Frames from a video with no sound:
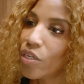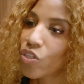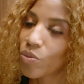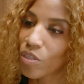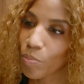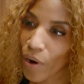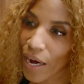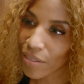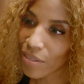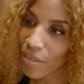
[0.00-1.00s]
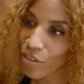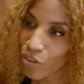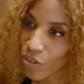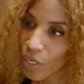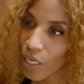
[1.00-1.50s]
She was a practicing
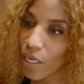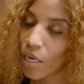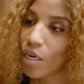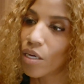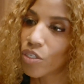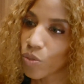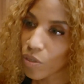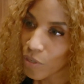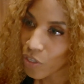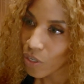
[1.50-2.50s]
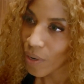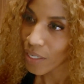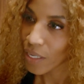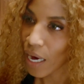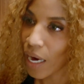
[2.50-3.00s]
attorney, she was Miss
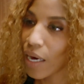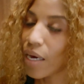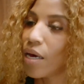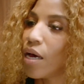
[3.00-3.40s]
USA,